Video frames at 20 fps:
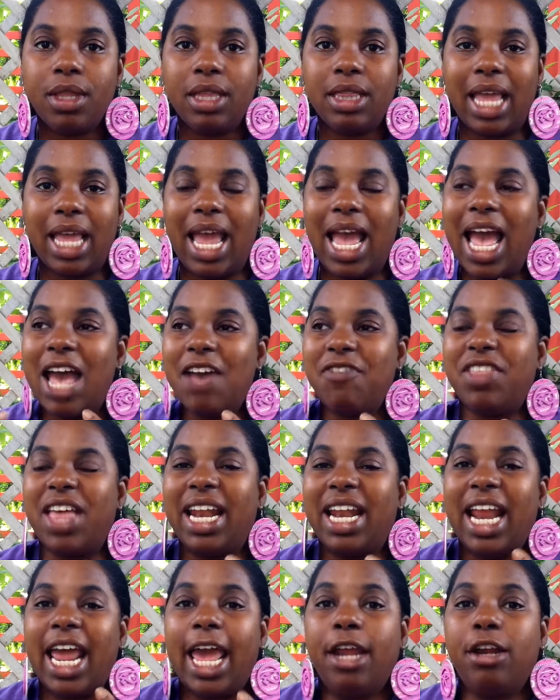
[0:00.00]
They have that
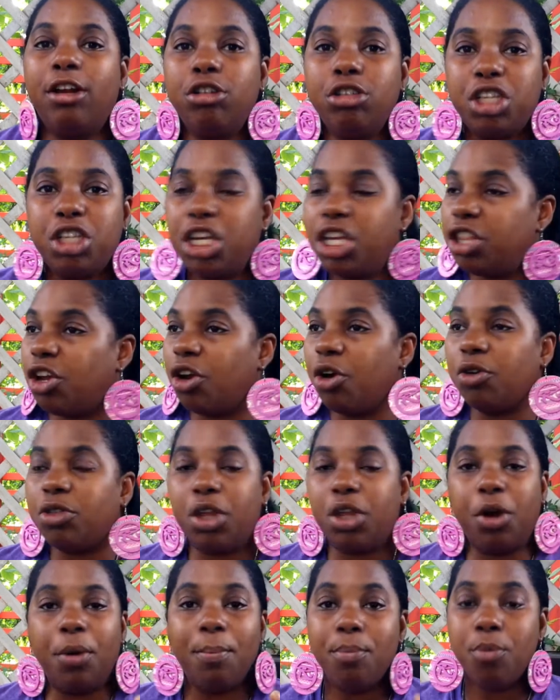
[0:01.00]
energy. They're
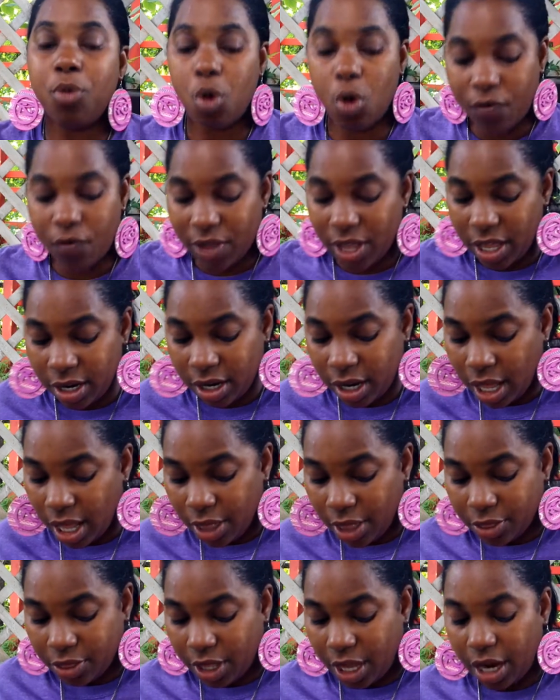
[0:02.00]
they're moving.
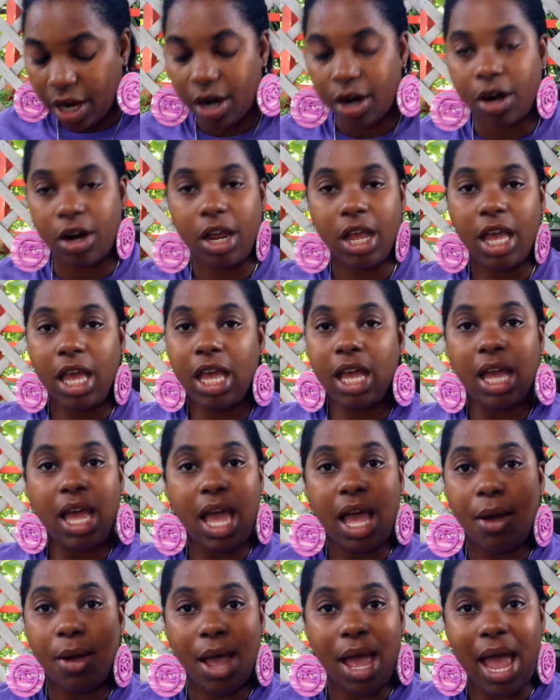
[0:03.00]
They're
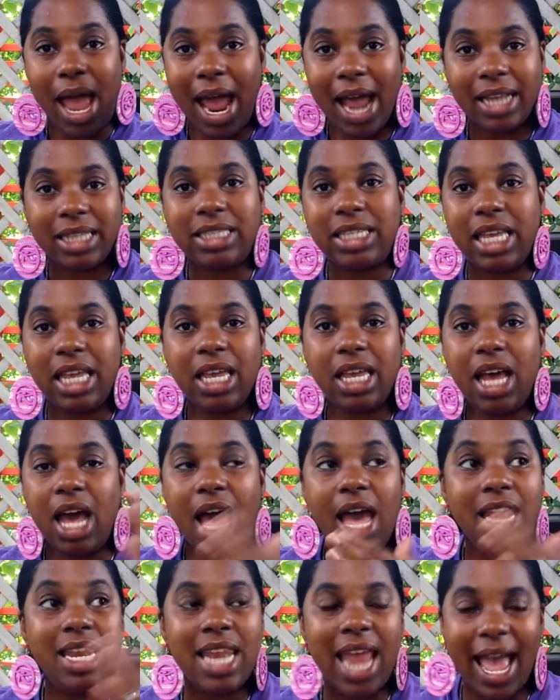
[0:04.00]
acting
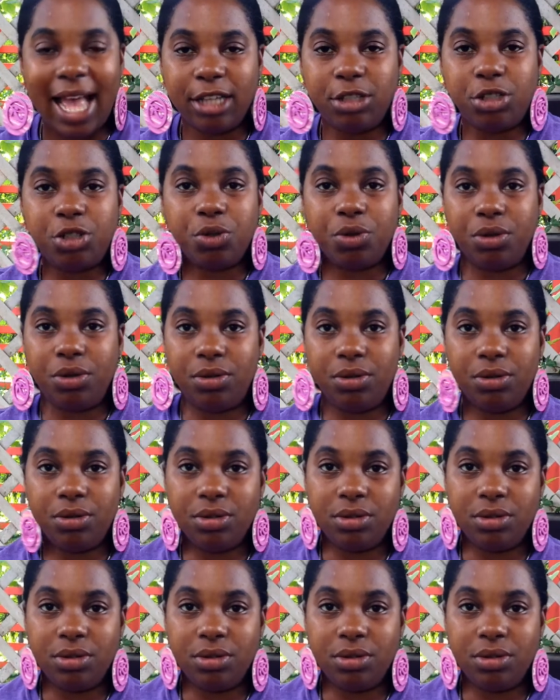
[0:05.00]
unnatural.